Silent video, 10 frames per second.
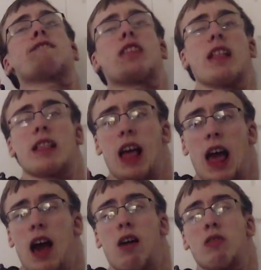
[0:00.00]
sit
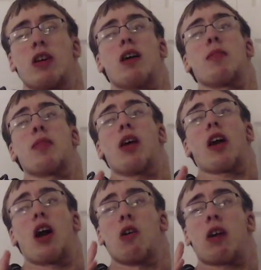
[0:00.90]
down and be
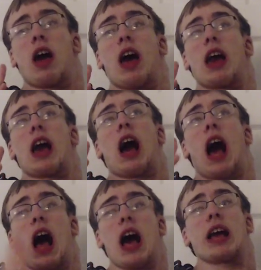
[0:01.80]
like, okay,
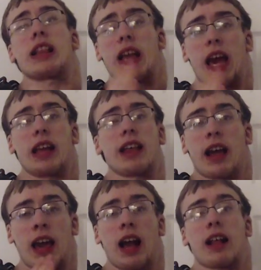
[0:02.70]
I need to
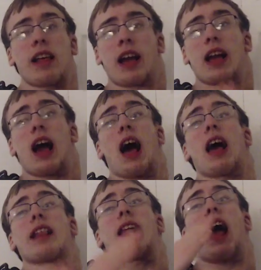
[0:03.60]
kick this
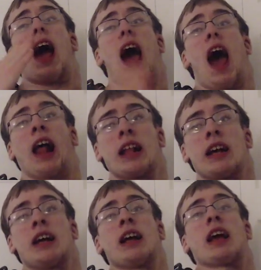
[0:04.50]
guy's ass.
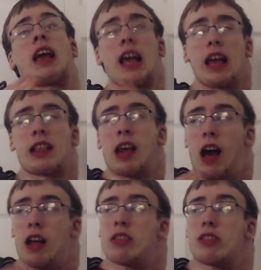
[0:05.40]
He
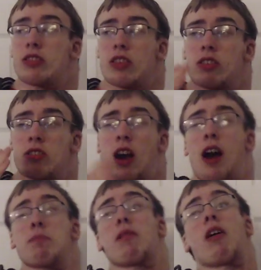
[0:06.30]
touched
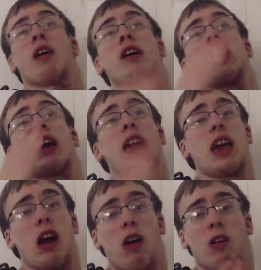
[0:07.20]
Chopper. He
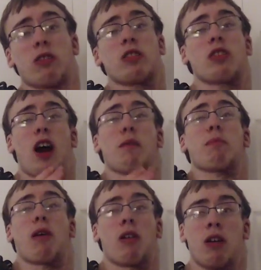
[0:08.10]
hurt
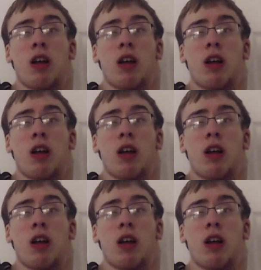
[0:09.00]
Chopper.